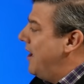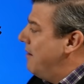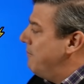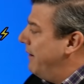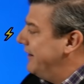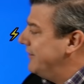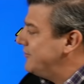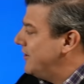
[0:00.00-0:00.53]

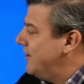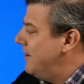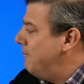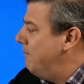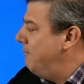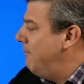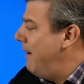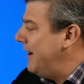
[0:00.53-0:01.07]
but it's
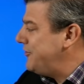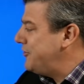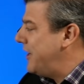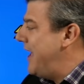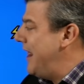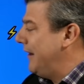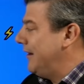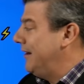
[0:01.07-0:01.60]
much
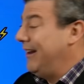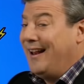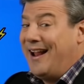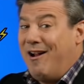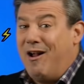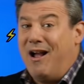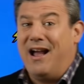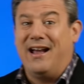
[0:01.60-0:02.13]

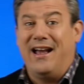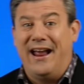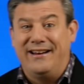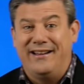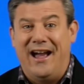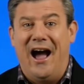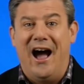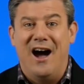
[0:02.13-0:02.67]
clearer and
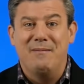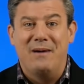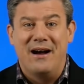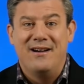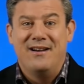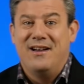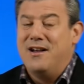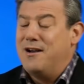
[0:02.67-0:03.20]
calmer